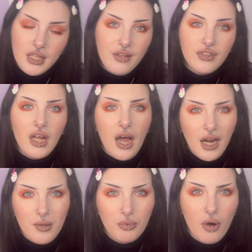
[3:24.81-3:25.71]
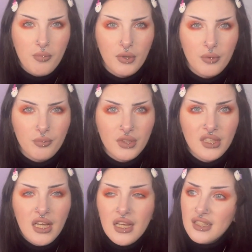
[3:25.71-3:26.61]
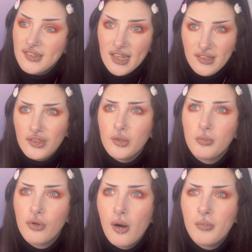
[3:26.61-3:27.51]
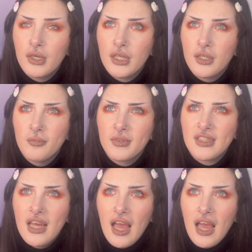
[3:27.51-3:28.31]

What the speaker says: even eye problems, dental problems,